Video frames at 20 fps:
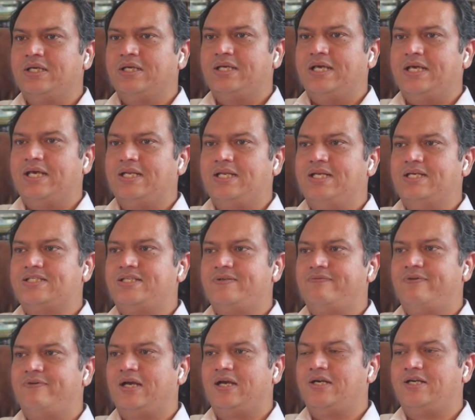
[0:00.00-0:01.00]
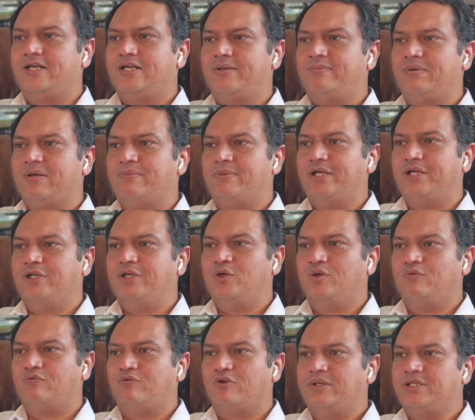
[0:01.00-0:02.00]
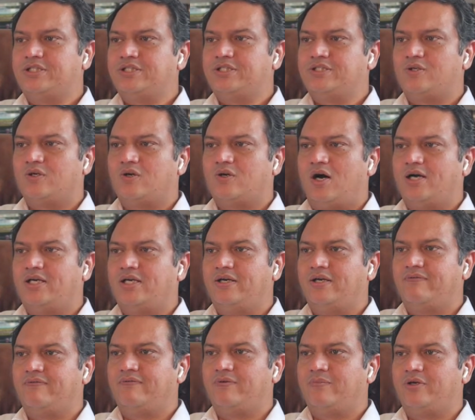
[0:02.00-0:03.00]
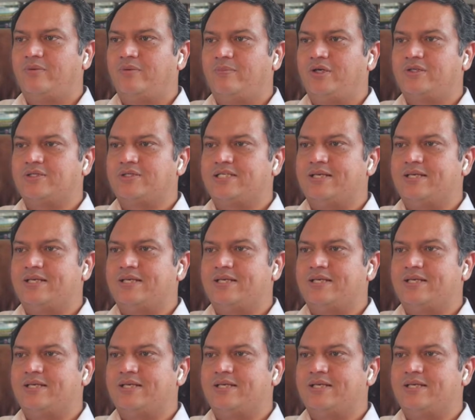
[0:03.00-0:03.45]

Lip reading: and he has difficulty remembering new information, so cognitive impairment.